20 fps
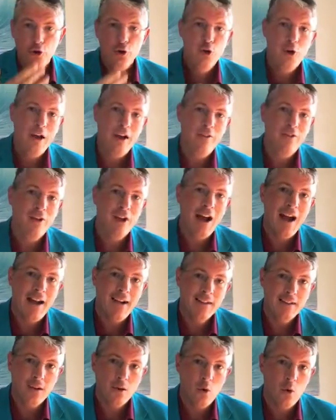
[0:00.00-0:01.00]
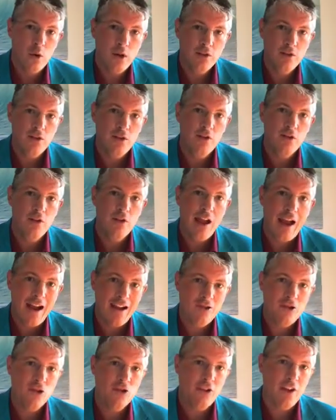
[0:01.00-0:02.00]
you have consequences,
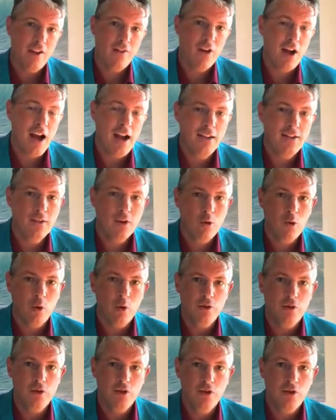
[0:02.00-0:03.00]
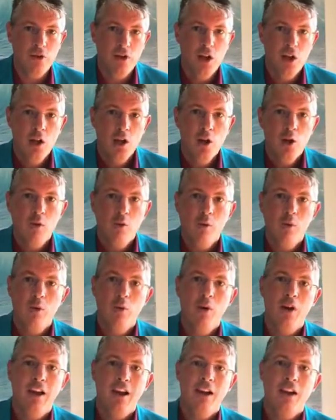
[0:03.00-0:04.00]
actions have consequences, we
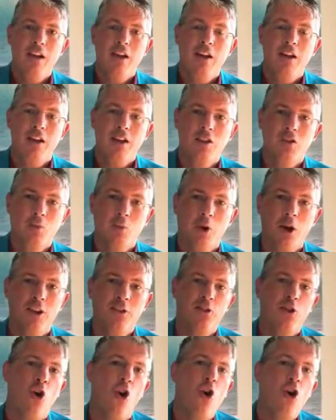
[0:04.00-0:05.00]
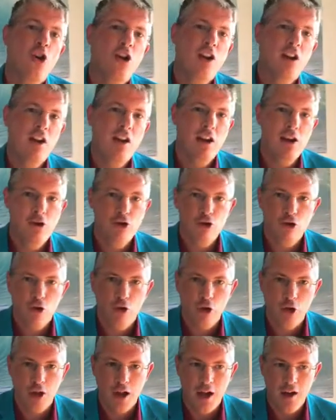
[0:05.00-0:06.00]
want to express
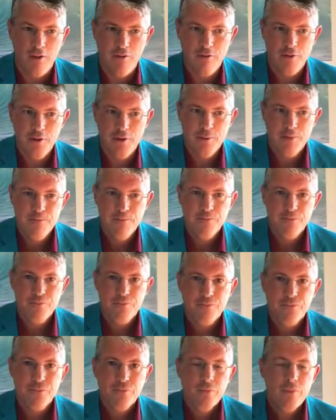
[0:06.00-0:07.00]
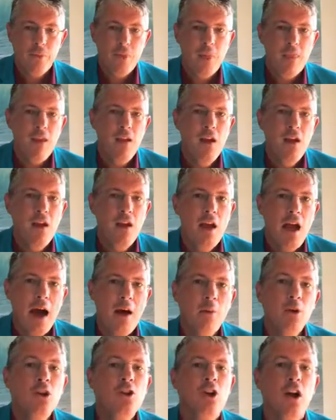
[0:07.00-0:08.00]
unconditional love. I
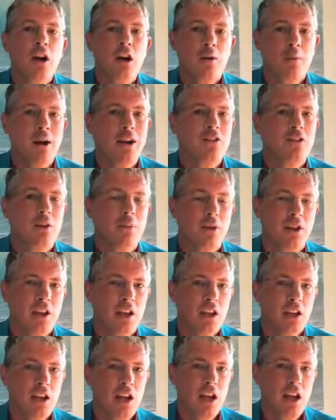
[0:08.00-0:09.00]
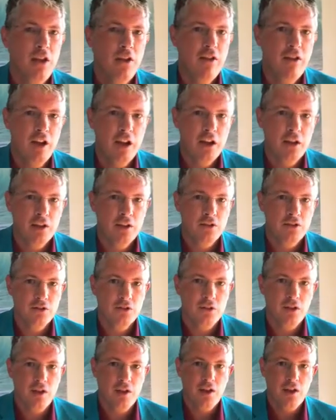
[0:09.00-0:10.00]
want to talk about some of the key things
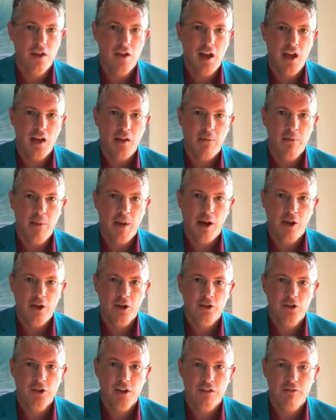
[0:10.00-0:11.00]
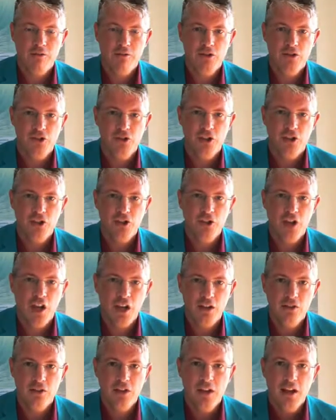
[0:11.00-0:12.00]
that parents can
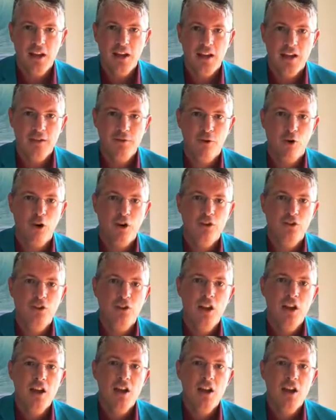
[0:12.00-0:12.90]
facilitate as far as